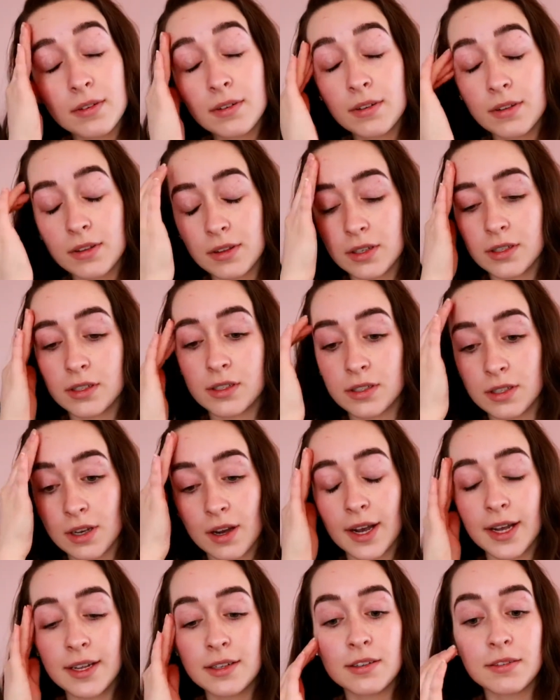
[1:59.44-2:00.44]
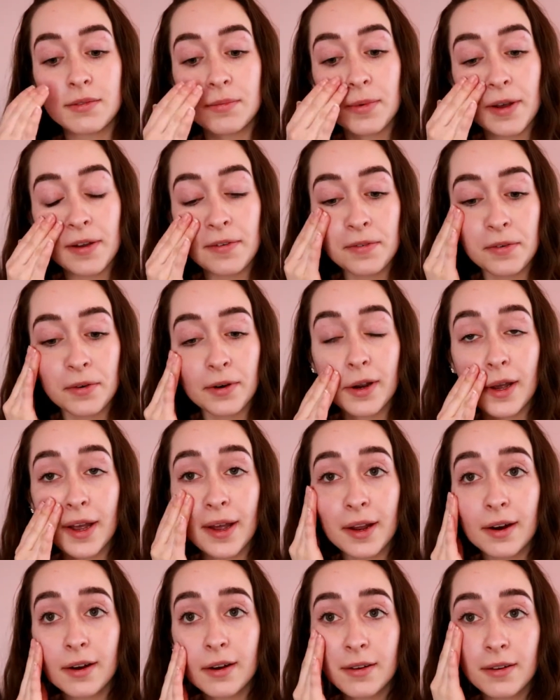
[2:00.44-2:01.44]
the sides of my
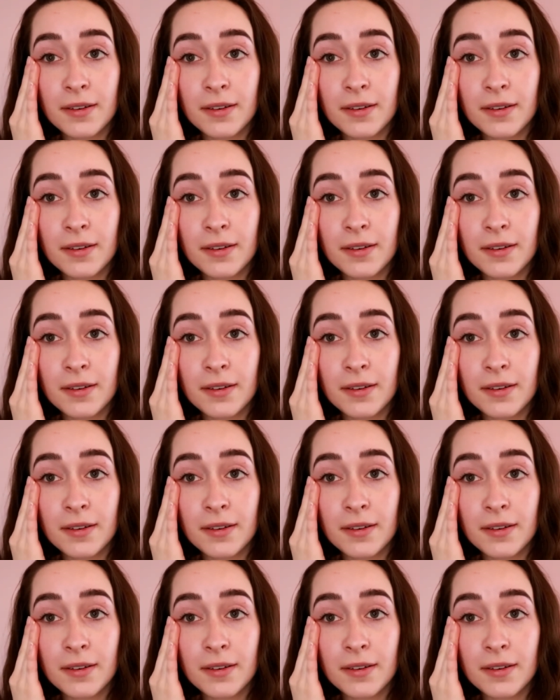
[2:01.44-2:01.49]
forehead.